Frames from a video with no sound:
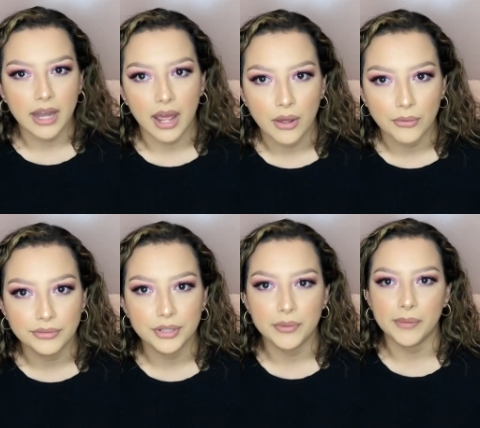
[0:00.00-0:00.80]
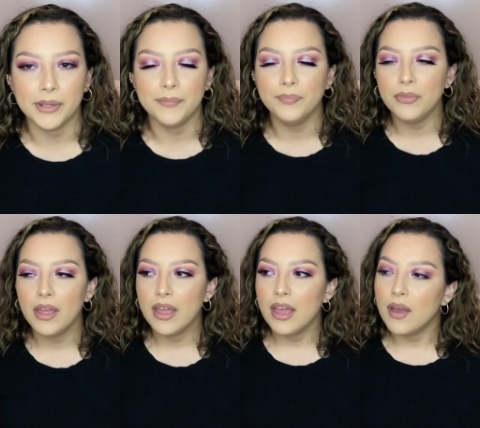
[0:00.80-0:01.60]
now you know what I mean?
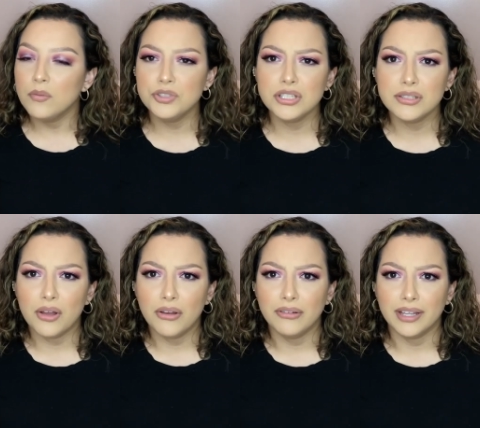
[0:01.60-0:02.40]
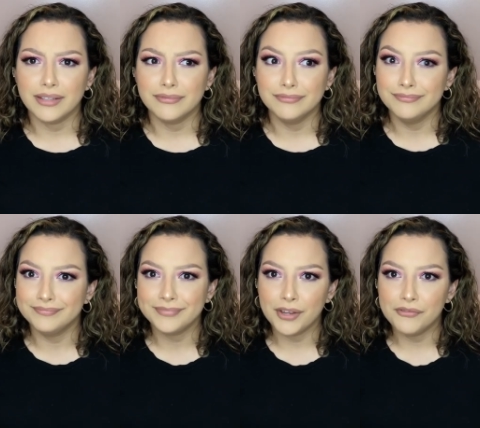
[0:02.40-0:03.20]
It was just all like
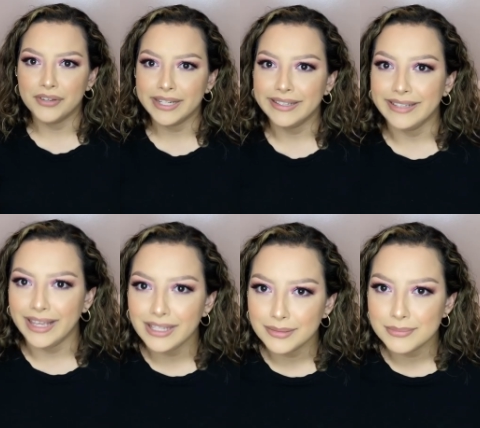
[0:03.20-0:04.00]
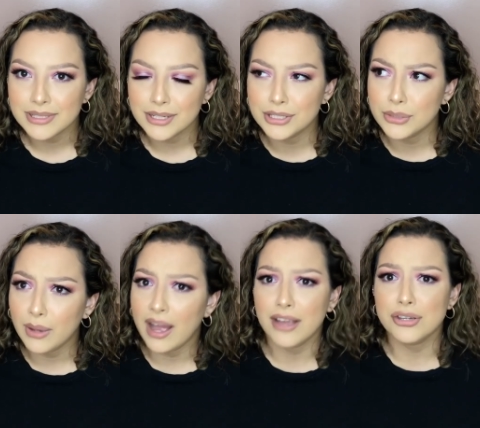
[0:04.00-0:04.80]
fun and games until
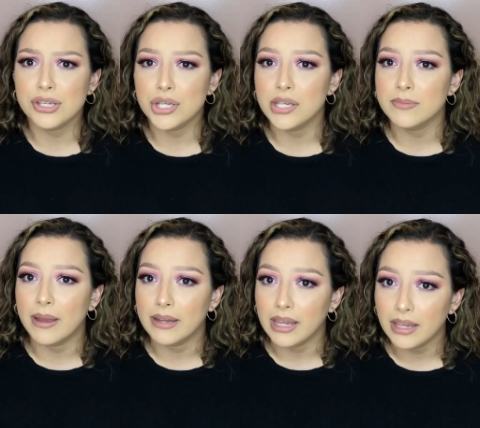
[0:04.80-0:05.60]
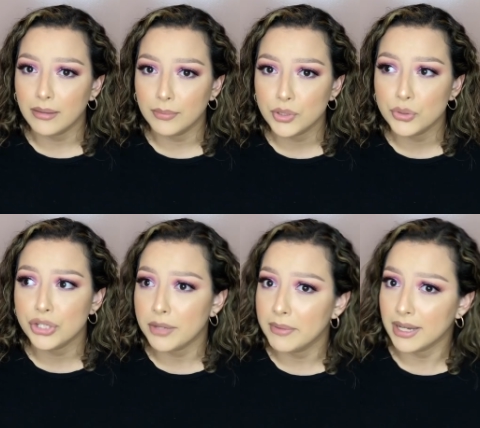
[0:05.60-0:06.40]
I actually changed my name to
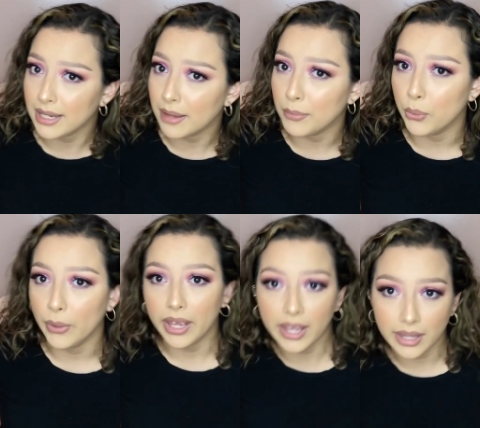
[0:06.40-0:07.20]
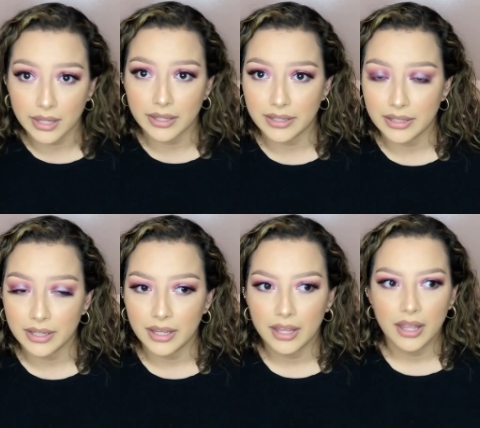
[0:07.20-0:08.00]
J Money MUA.
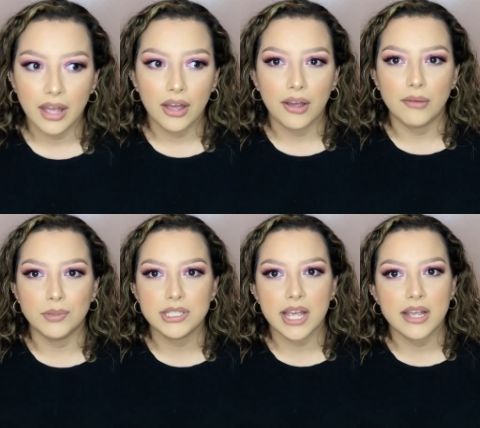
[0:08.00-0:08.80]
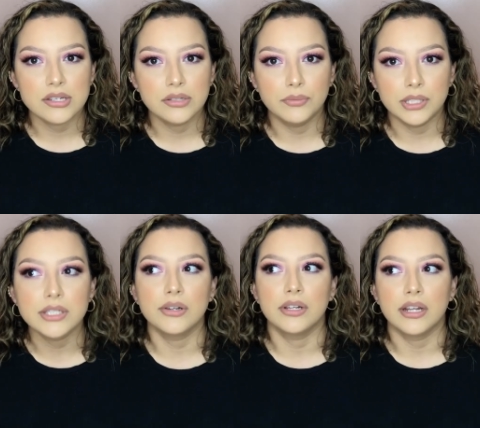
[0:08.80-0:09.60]
Um, once I actually really
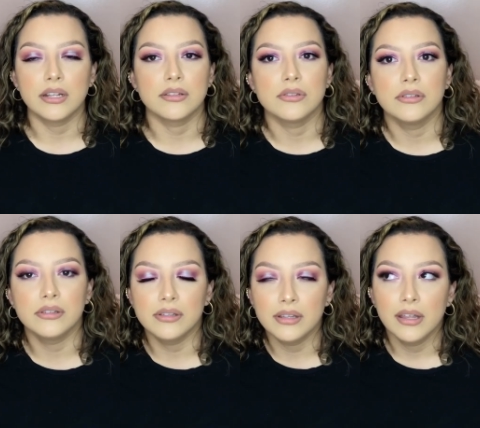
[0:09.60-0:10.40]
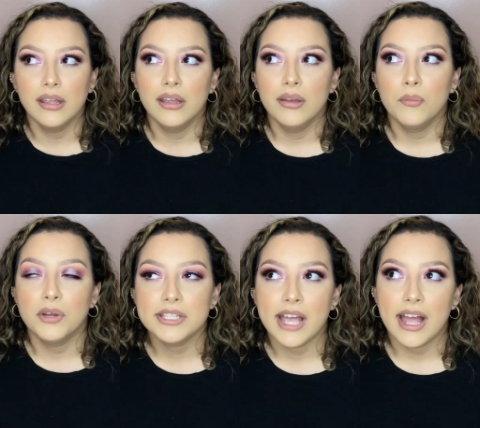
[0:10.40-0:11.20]
started getting
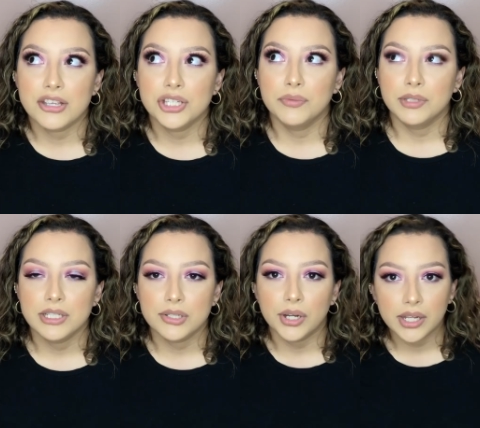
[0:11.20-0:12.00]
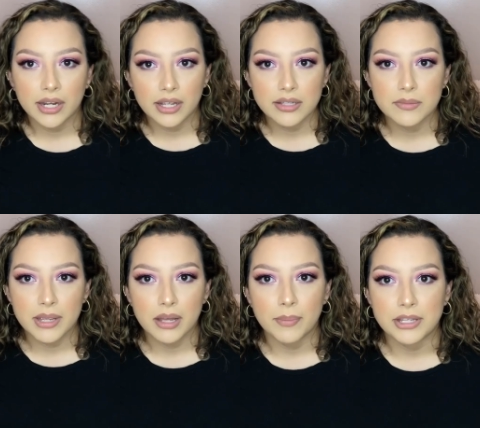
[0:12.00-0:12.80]
once I actually really started getting into
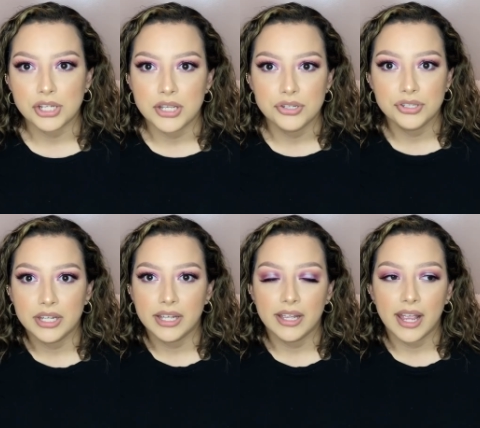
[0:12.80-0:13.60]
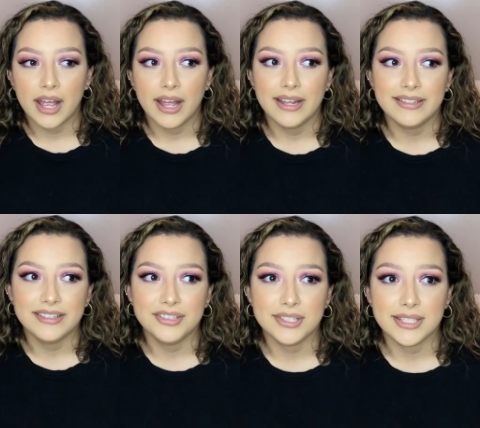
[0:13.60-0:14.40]
makeup, I changed it and
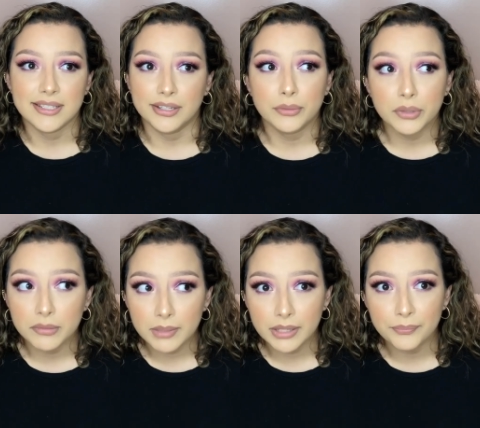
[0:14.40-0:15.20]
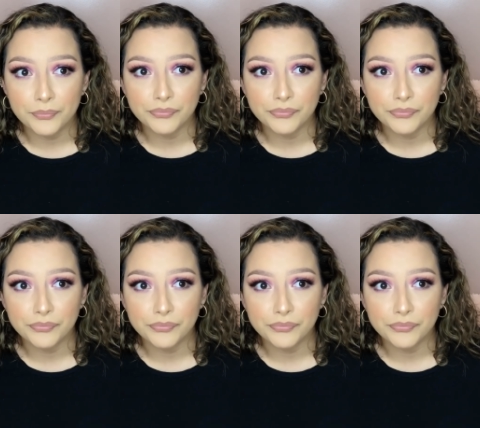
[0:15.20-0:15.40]
it just stuck with me